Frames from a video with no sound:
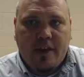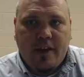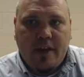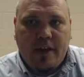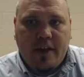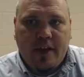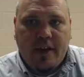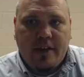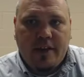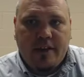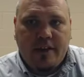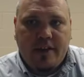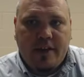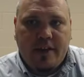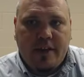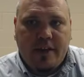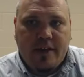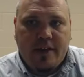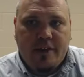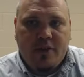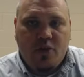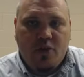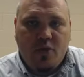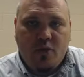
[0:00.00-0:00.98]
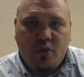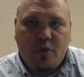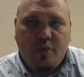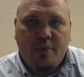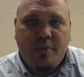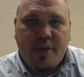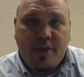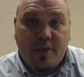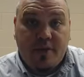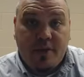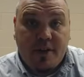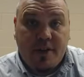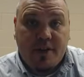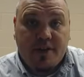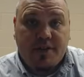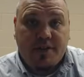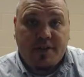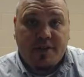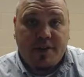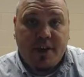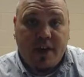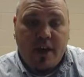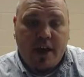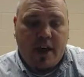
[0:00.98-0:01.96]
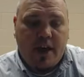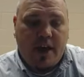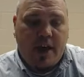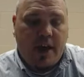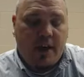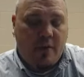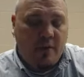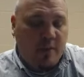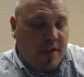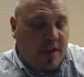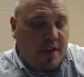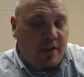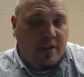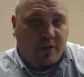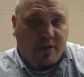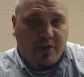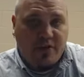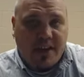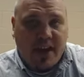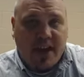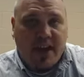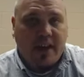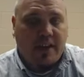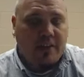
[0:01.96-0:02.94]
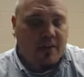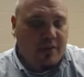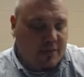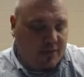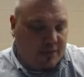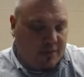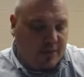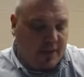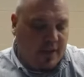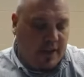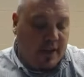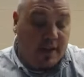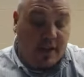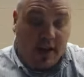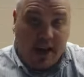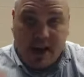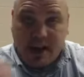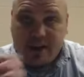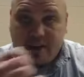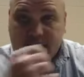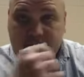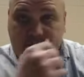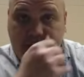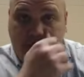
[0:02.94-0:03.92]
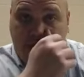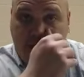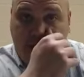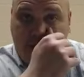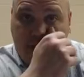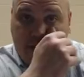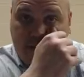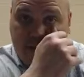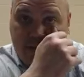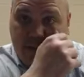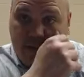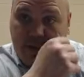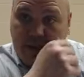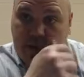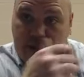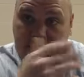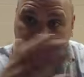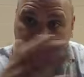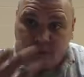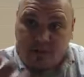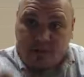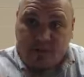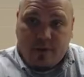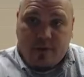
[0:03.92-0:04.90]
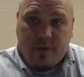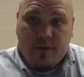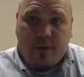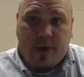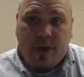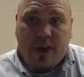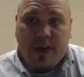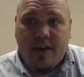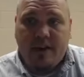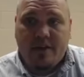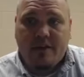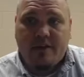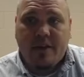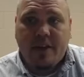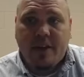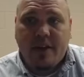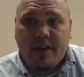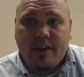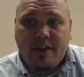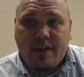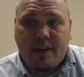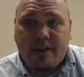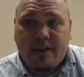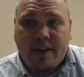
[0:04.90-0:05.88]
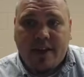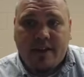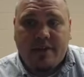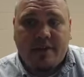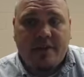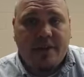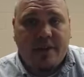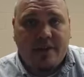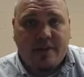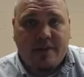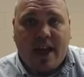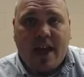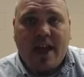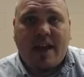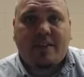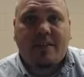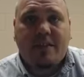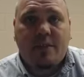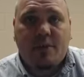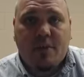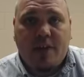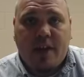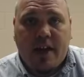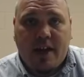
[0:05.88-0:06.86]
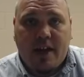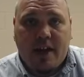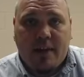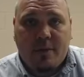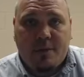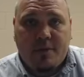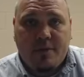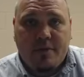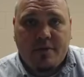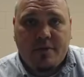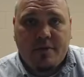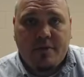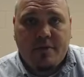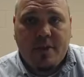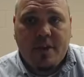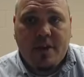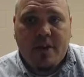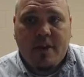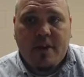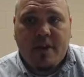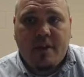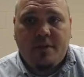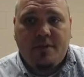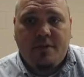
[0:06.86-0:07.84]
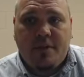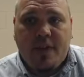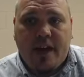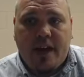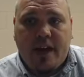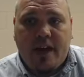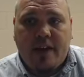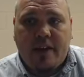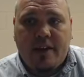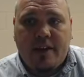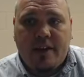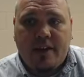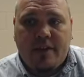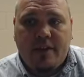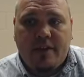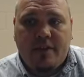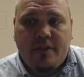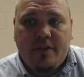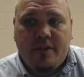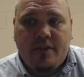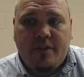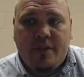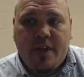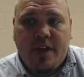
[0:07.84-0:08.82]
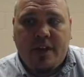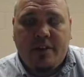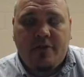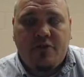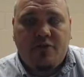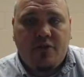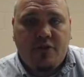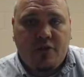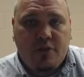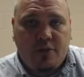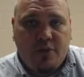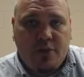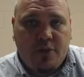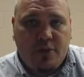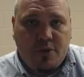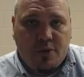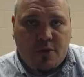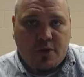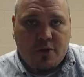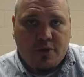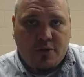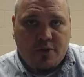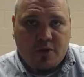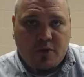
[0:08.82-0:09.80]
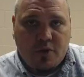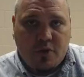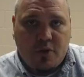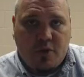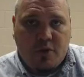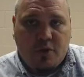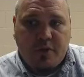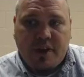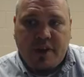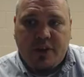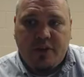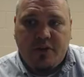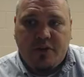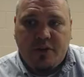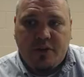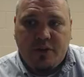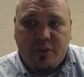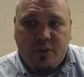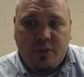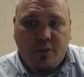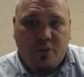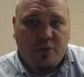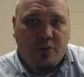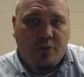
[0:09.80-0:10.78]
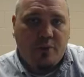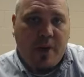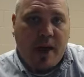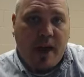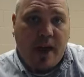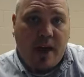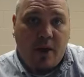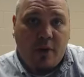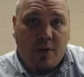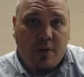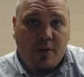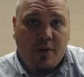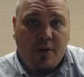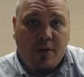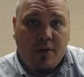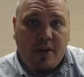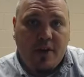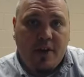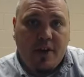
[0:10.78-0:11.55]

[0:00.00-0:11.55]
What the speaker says: and you will be crushed. And we understand, in hindsight, history-wise, that's exactly what happens, that they do lose control, they do lose power,